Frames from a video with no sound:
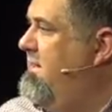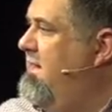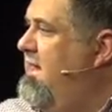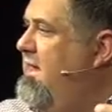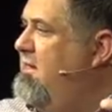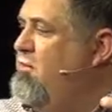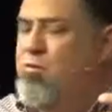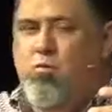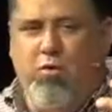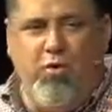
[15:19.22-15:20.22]
in, in
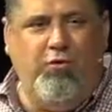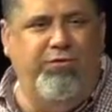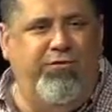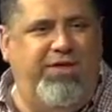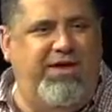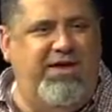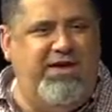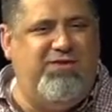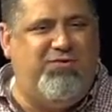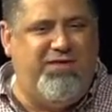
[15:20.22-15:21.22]
the world that
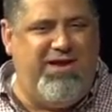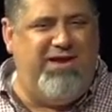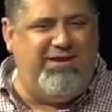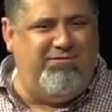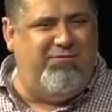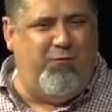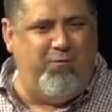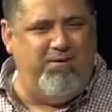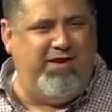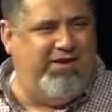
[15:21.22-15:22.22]
He created
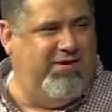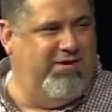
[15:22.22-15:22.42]
for me,